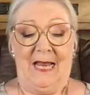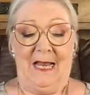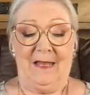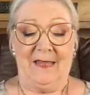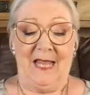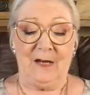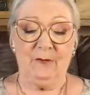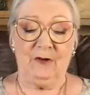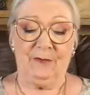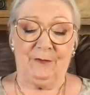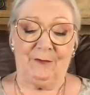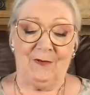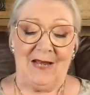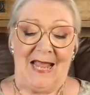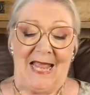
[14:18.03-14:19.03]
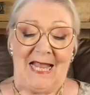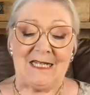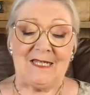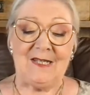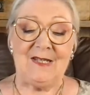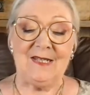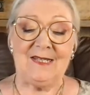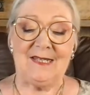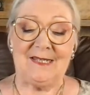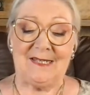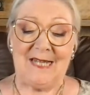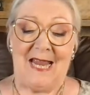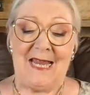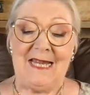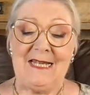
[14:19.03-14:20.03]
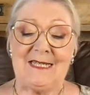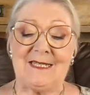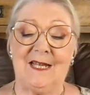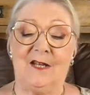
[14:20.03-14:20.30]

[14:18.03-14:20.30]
They reflect the state